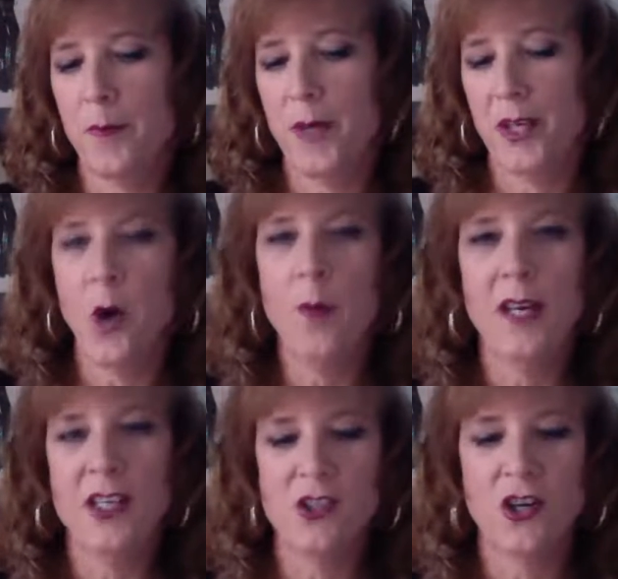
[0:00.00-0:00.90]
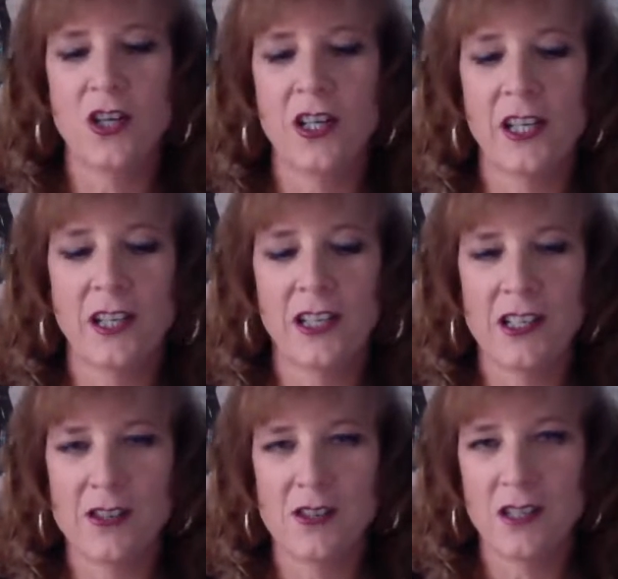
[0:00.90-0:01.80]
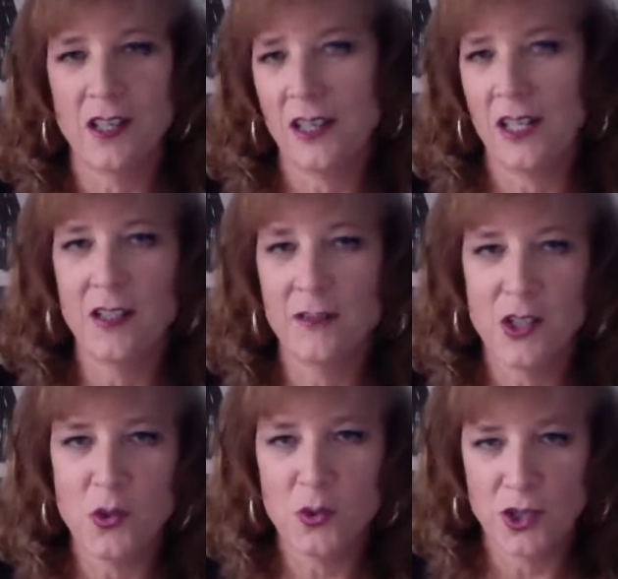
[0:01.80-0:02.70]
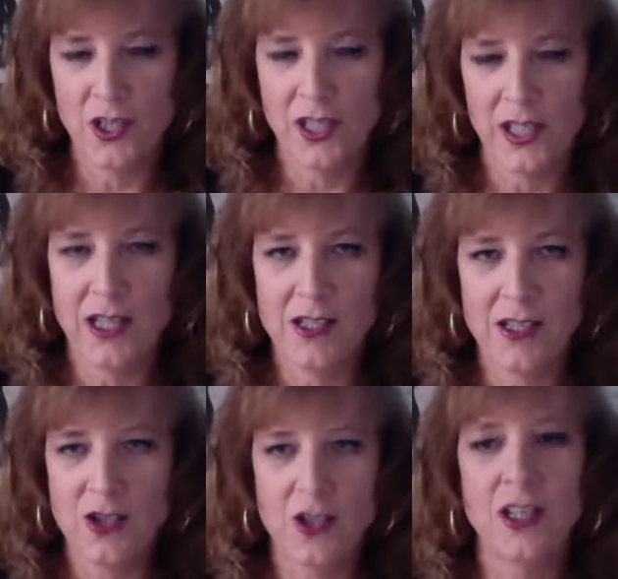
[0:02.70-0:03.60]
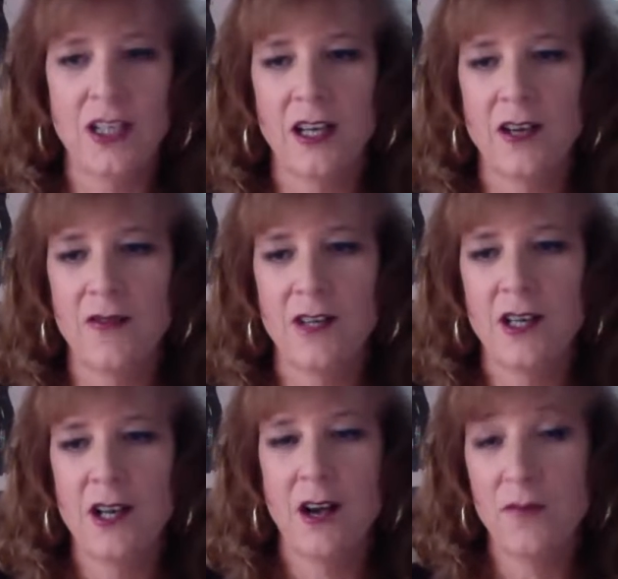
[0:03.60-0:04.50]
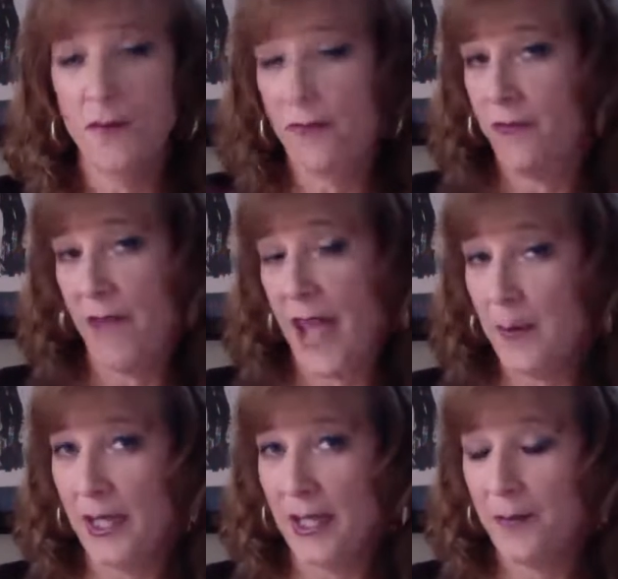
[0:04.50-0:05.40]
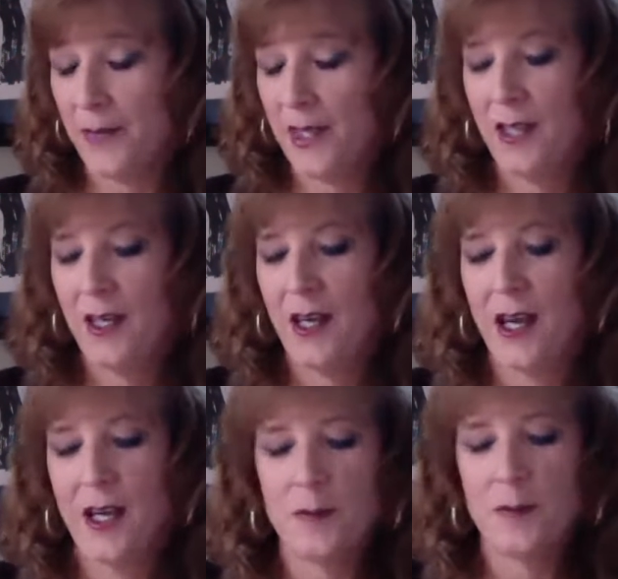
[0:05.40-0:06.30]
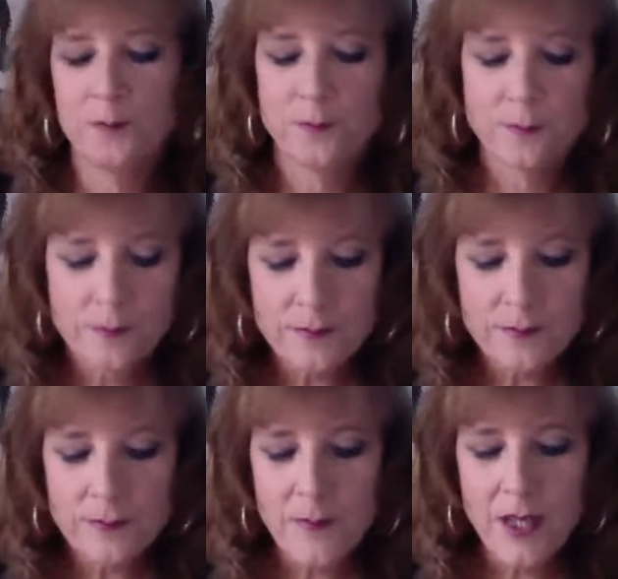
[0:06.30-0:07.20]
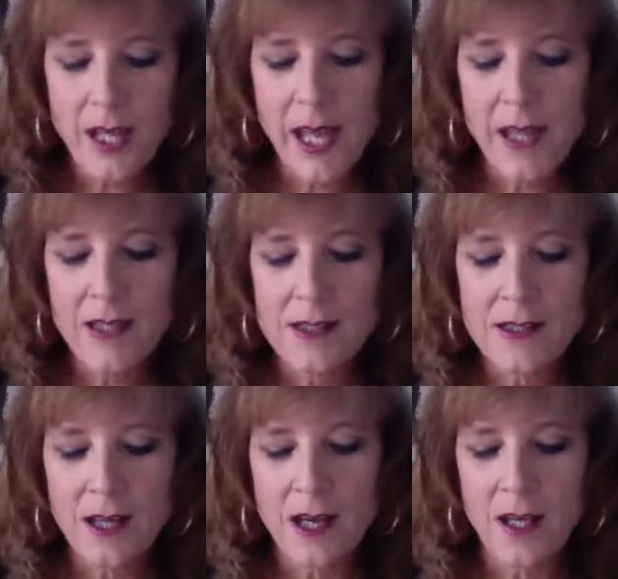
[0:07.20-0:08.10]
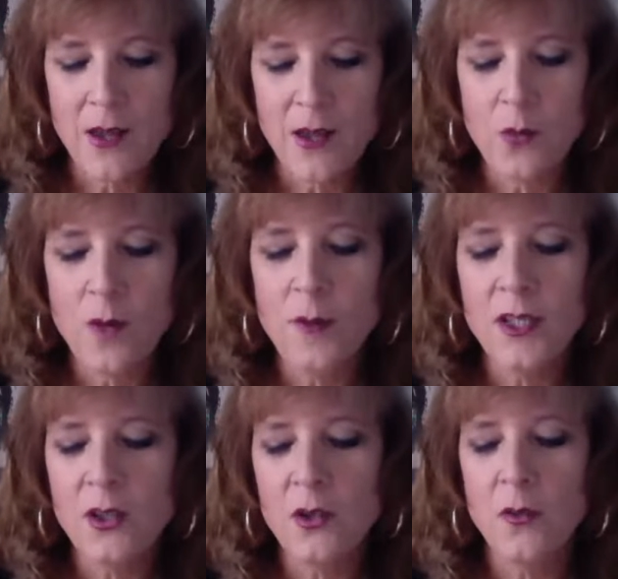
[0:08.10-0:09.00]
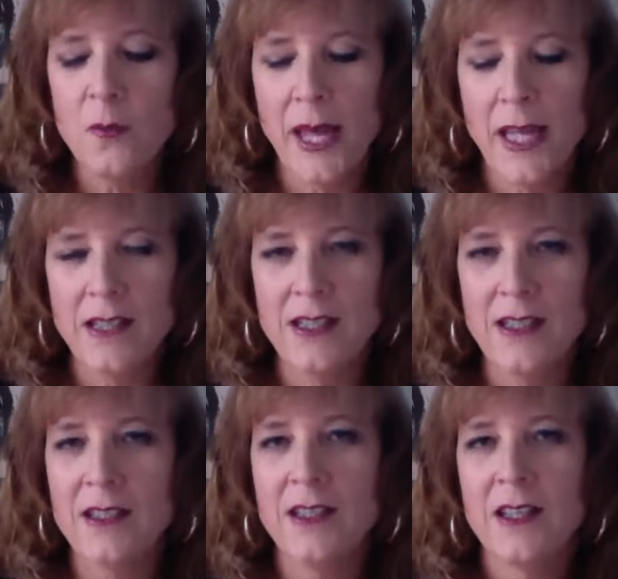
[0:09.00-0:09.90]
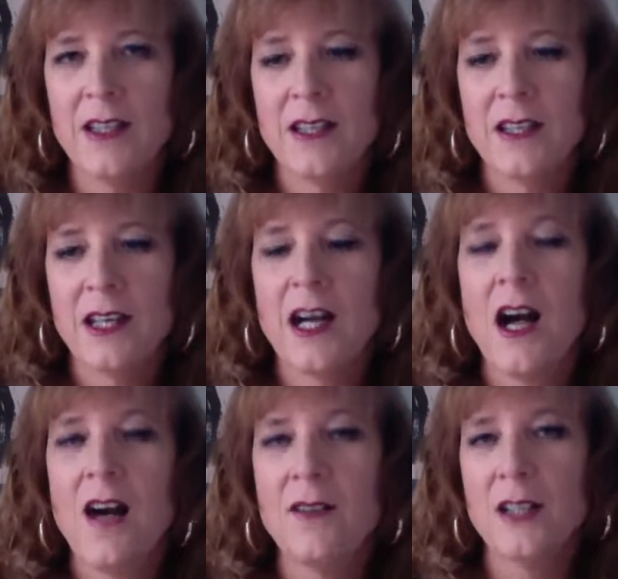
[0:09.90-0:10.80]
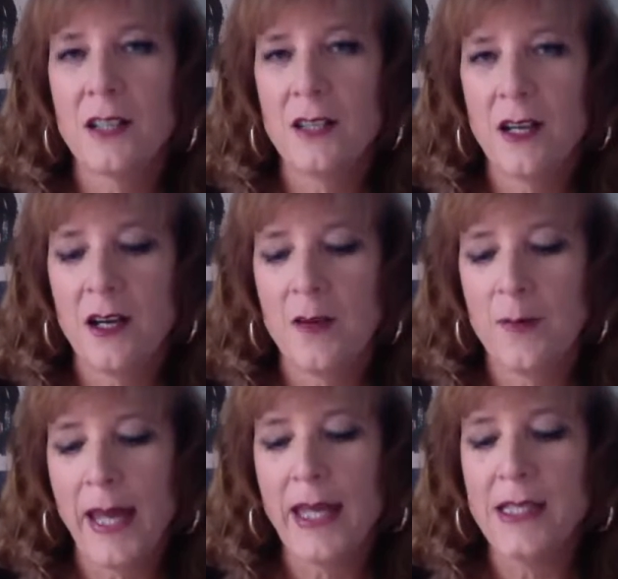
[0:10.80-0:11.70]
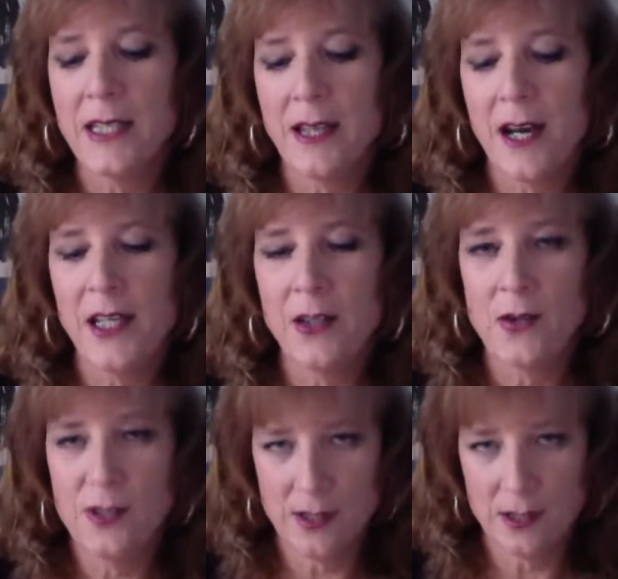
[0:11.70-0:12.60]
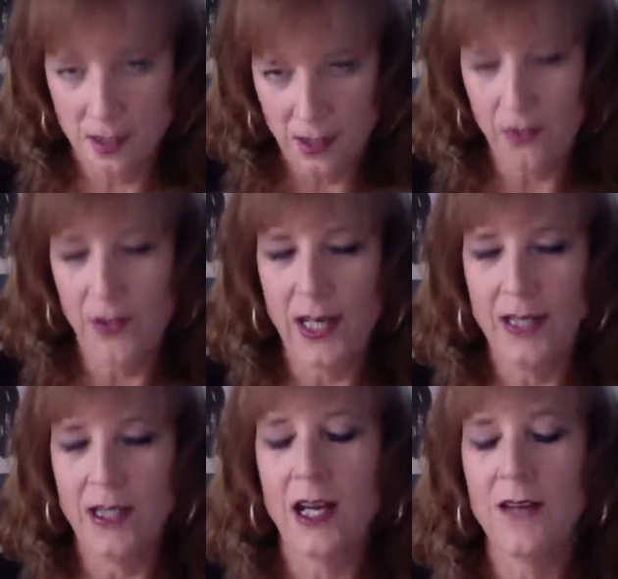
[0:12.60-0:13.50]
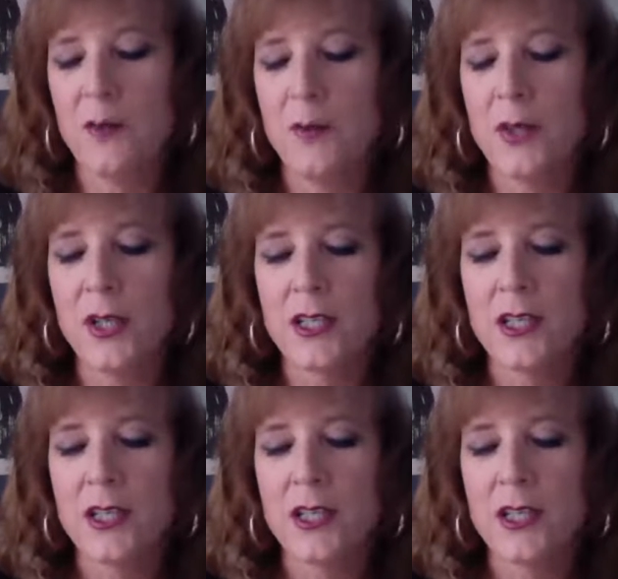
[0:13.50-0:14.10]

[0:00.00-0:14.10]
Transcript: nobody's journey is an individual journey. It's a journey of family. And the woman who painted the cover painting that I used to create the cover of the book